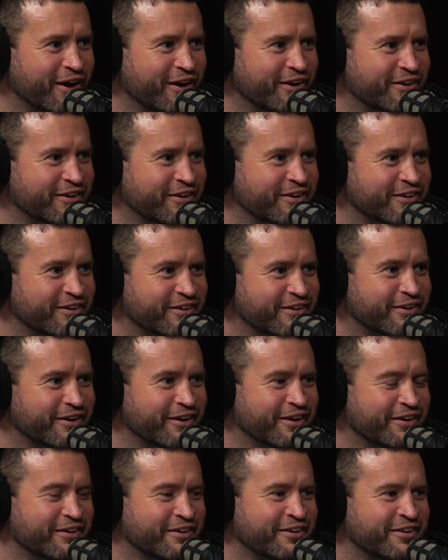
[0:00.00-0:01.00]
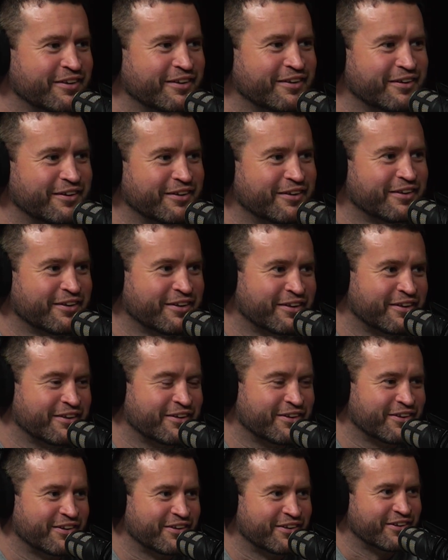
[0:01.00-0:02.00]
Absolutely. Yeah. So I think
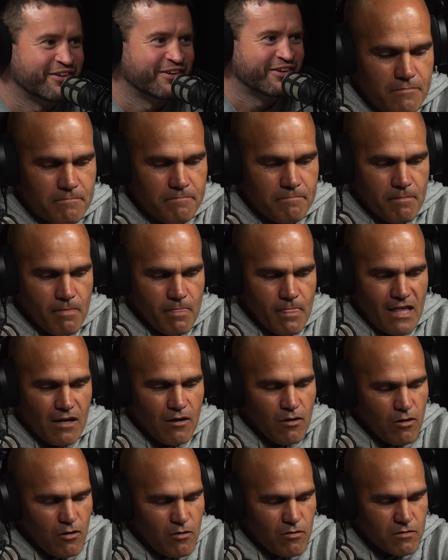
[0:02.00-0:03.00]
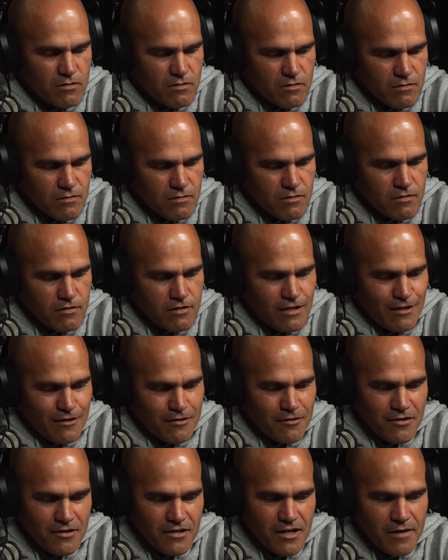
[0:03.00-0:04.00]
and I'll
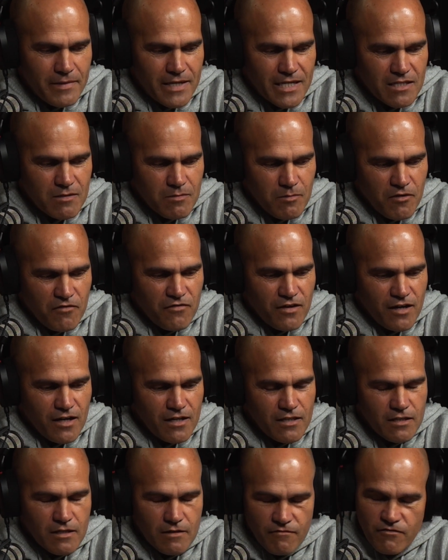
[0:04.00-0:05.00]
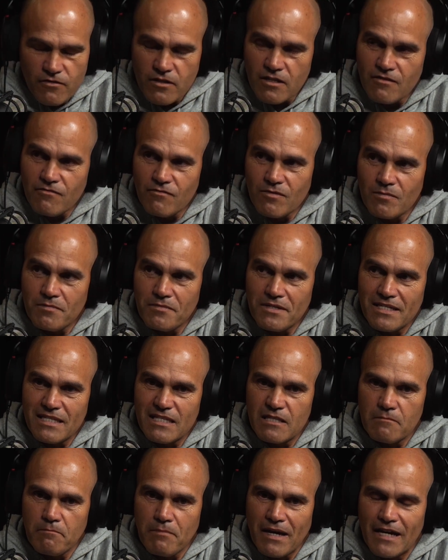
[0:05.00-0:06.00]
go back to my father for giving me
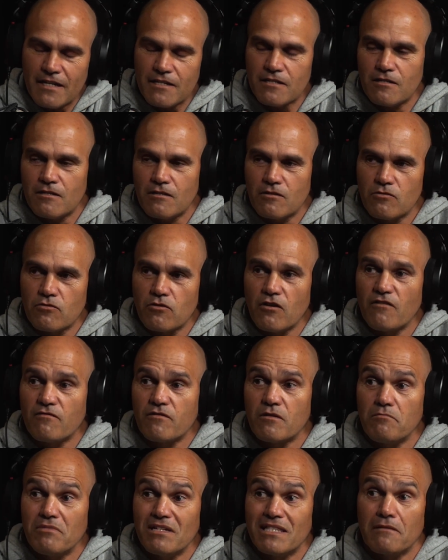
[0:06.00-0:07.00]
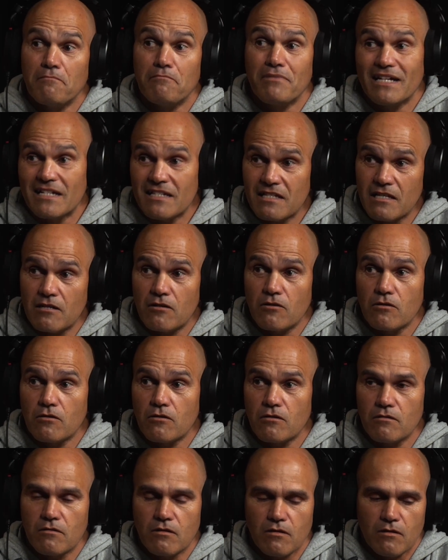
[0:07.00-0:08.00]
the passion and drive to be the best that I
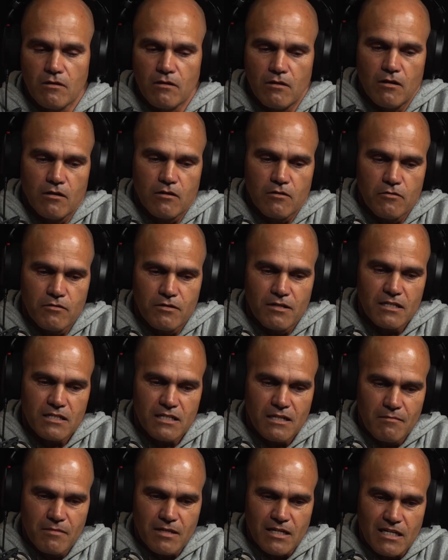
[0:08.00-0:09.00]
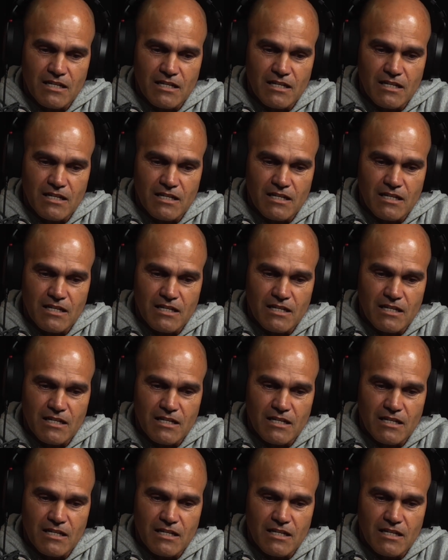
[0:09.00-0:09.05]
could at something.